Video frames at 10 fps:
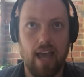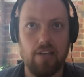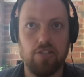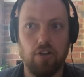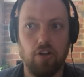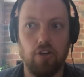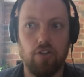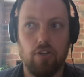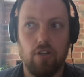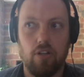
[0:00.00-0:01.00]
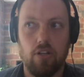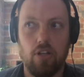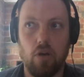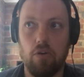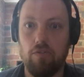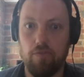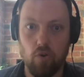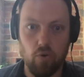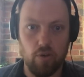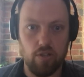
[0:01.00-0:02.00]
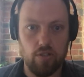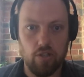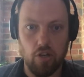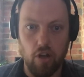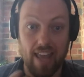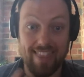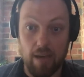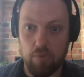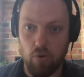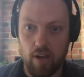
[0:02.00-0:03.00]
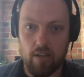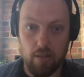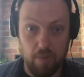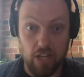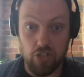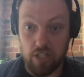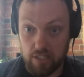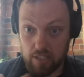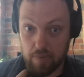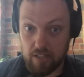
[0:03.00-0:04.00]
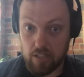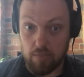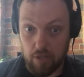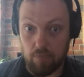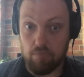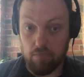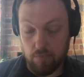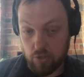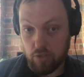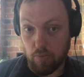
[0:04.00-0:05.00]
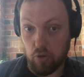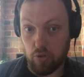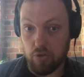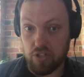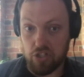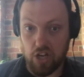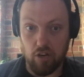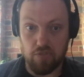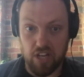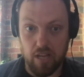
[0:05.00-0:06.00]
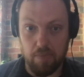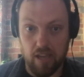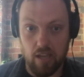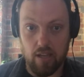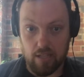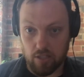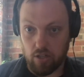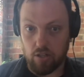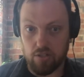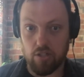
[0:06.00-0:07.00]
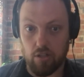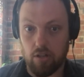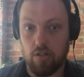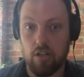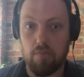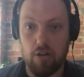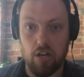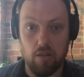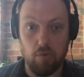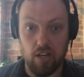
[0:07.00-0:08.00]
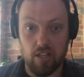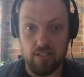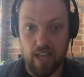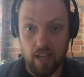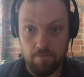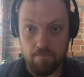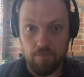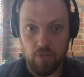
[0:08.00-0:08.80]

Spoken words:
And so, going forward, at that point, the pension is expected to be smaller as a share of GDP, as a cost on the community than what it is now.